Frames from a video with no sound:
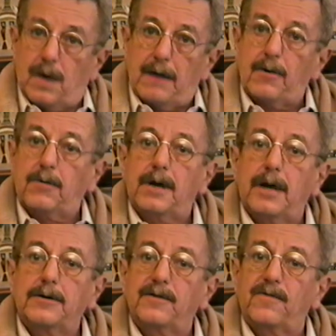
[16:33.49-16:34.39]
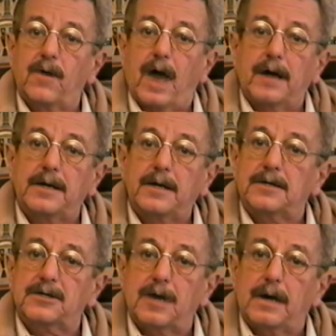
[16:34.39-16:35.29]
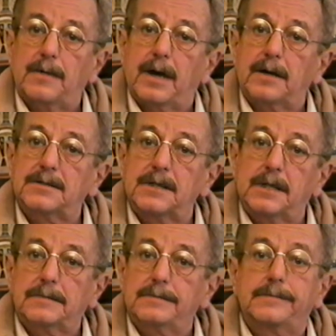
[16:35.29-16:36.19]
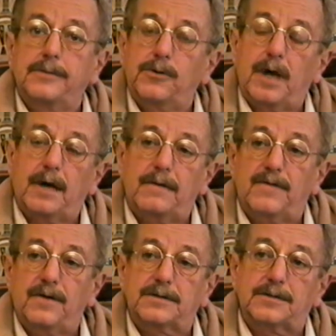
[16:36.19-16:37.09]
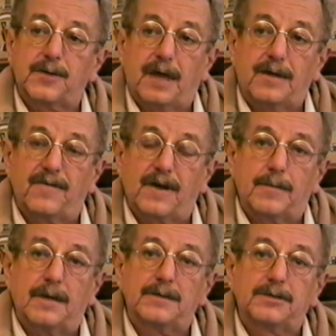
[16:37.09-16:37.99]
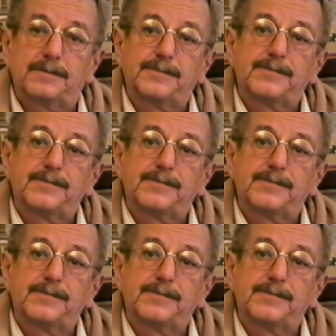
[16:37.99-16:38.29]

So I wrote a letter to Variety and to Charlie Baker saying, "You got here first. Thank you very much.